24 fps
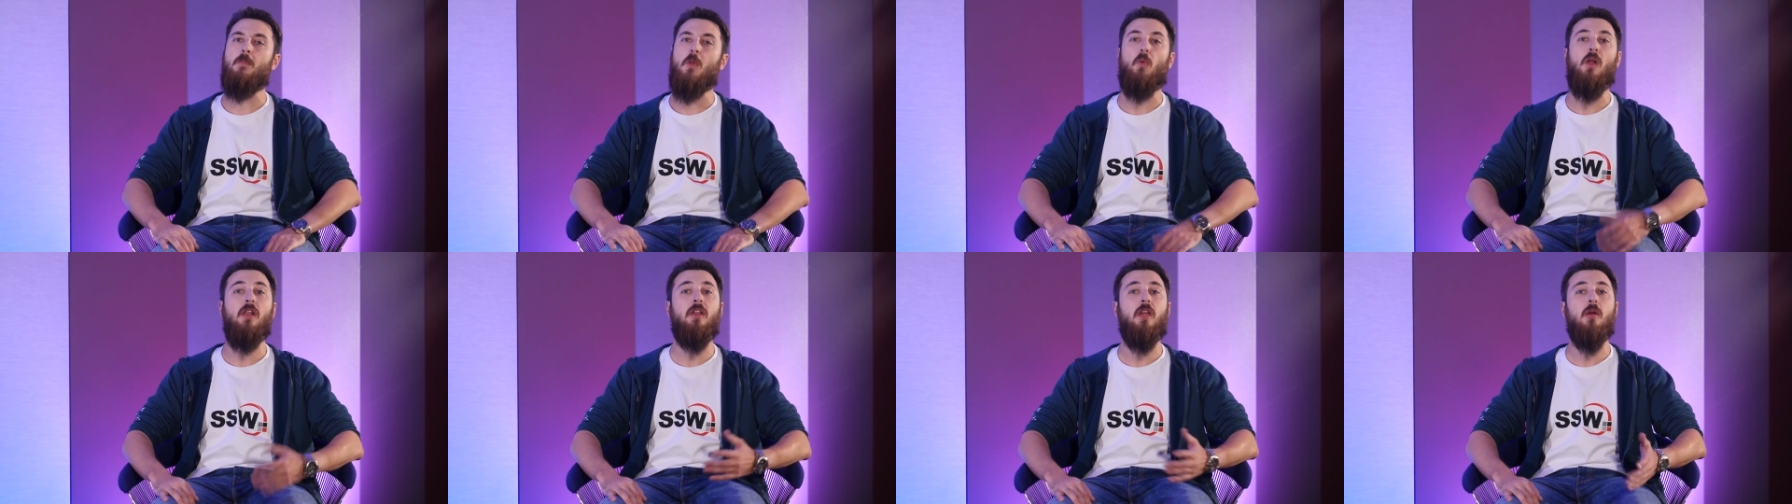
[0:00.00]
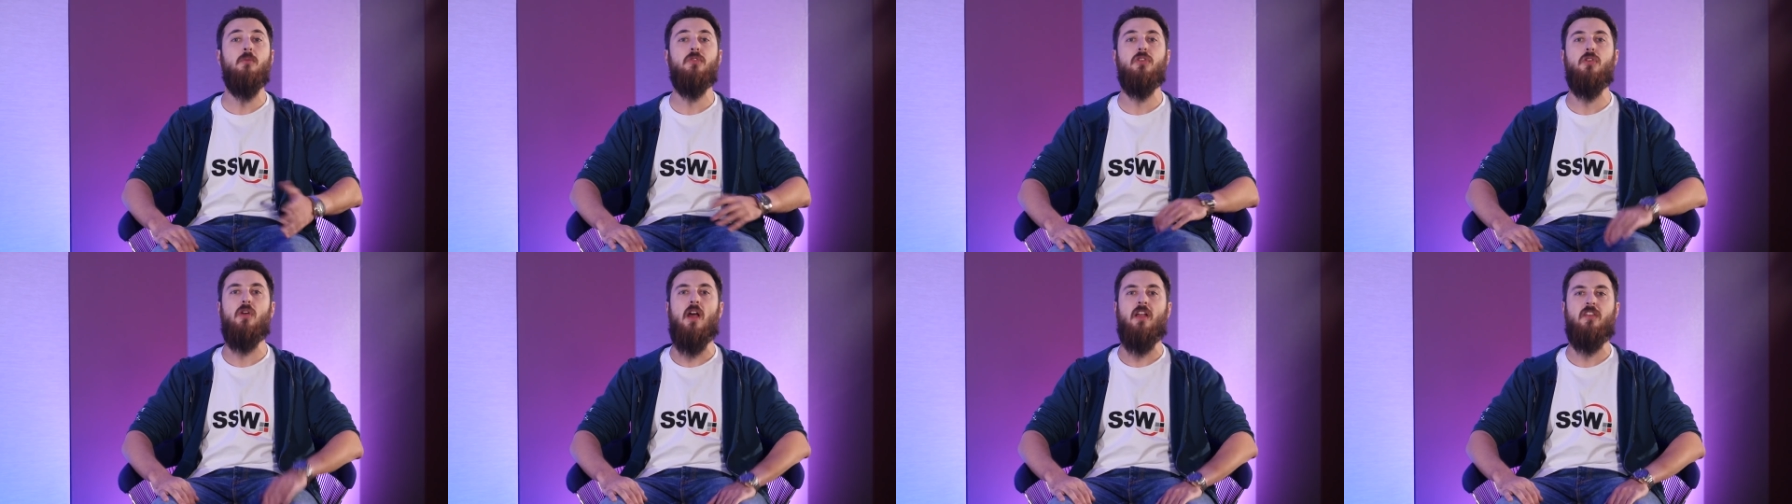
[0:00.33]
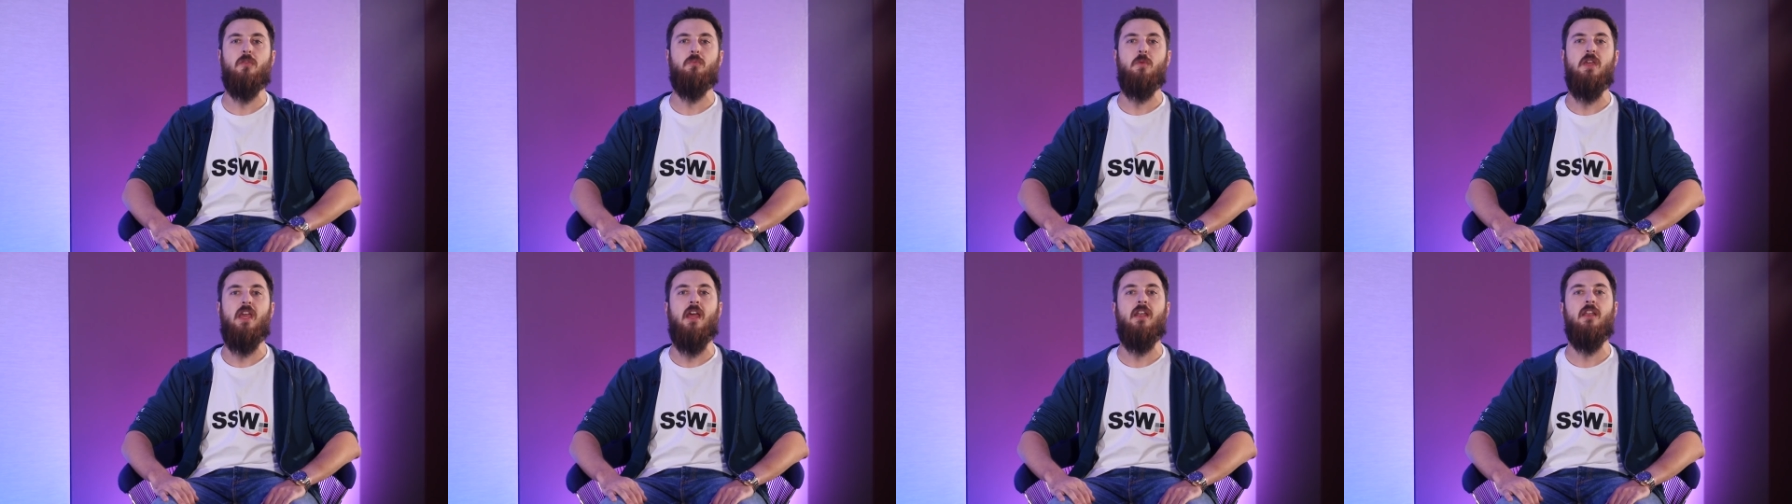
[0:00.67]
Welcome to
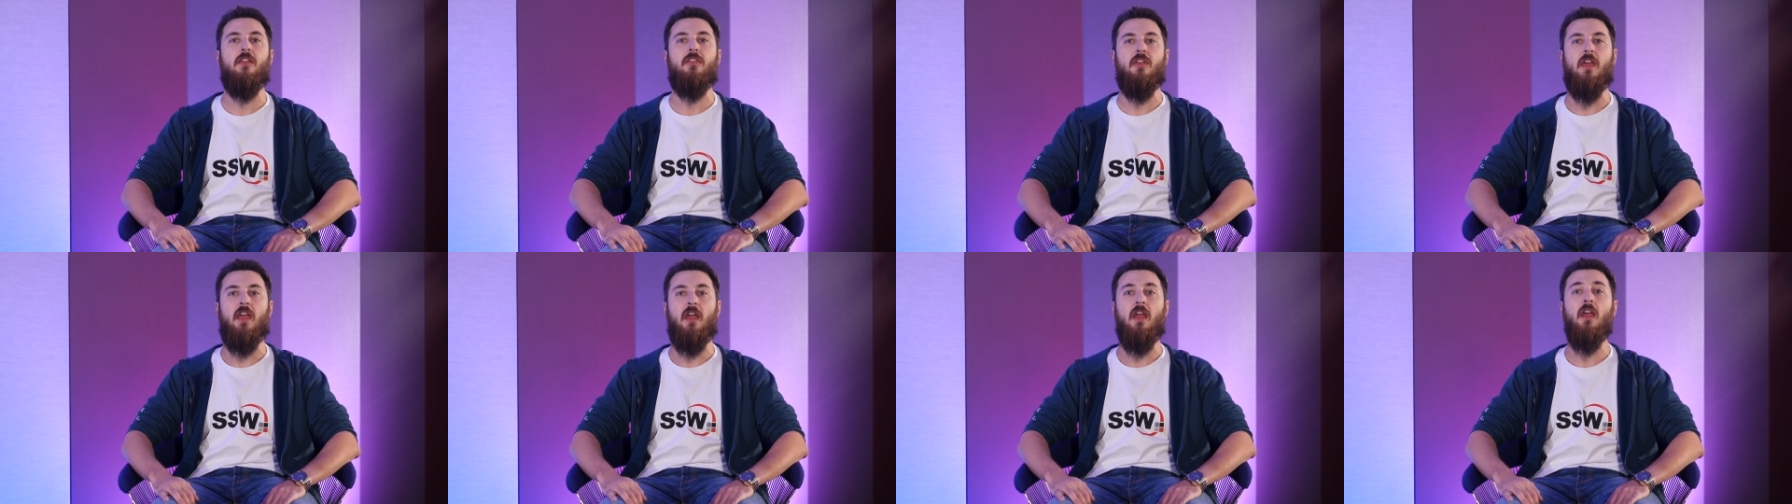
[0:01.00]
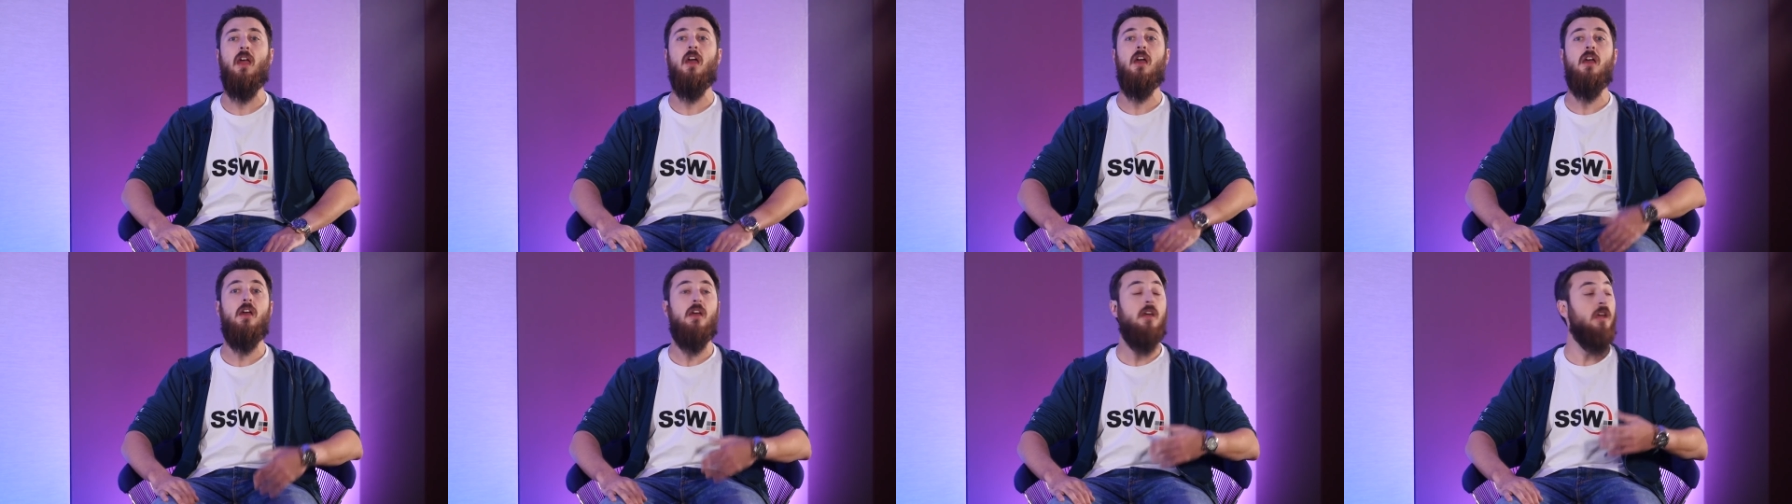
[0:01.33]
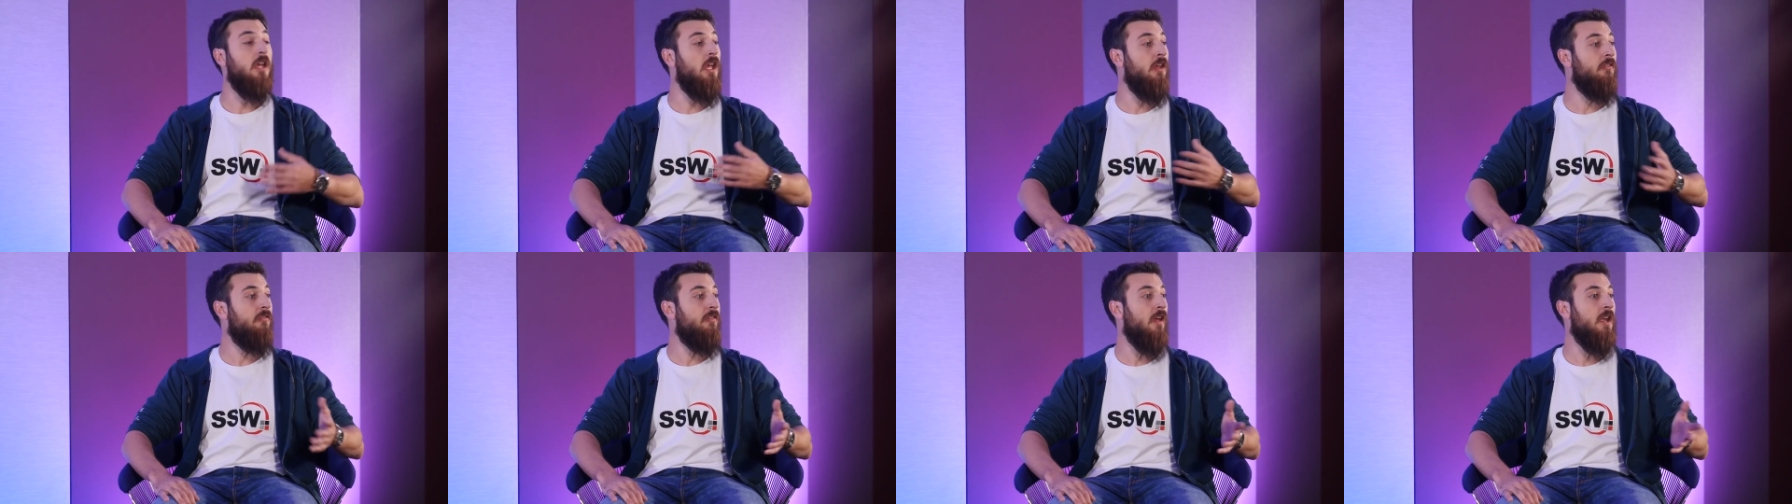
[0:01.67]
Ask Me Anything.
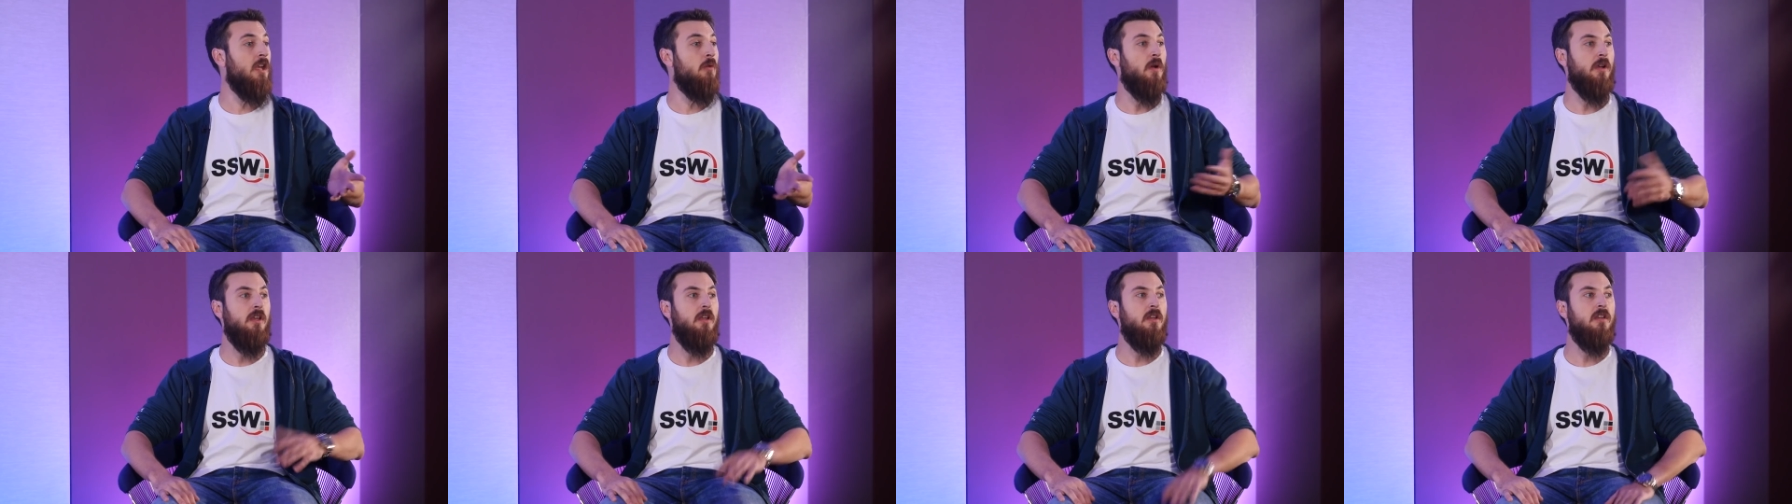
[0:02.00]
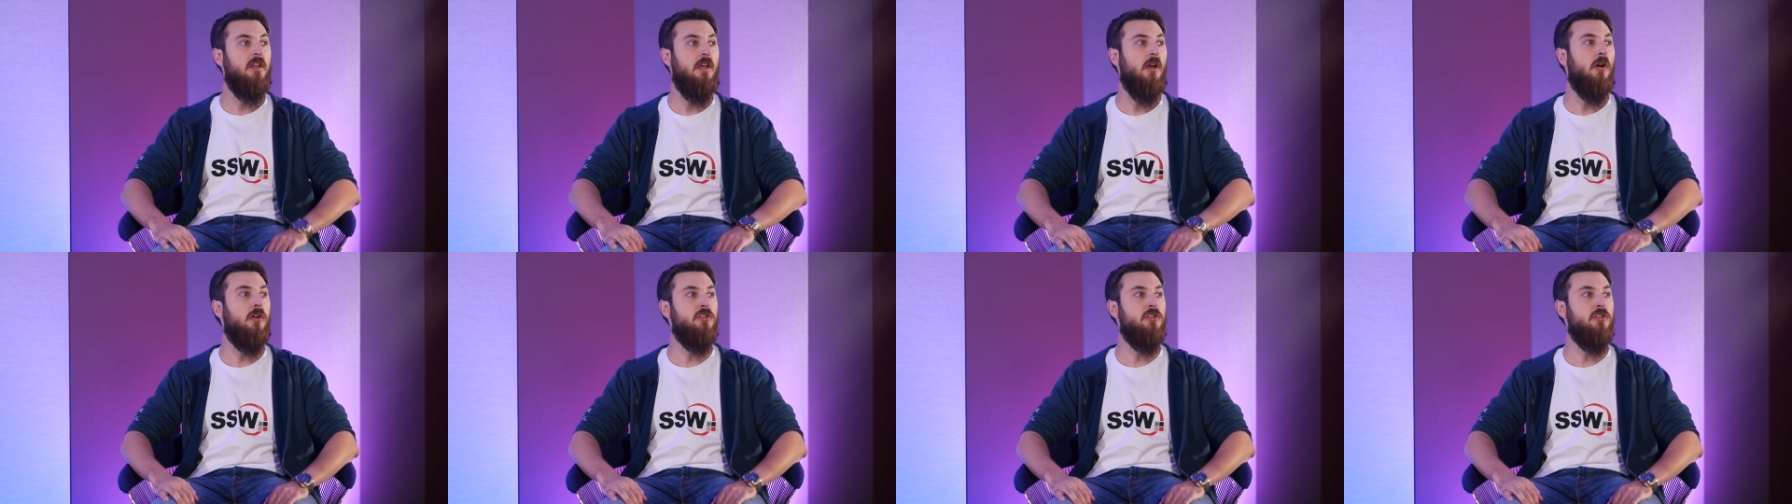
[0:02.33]
If anyone in the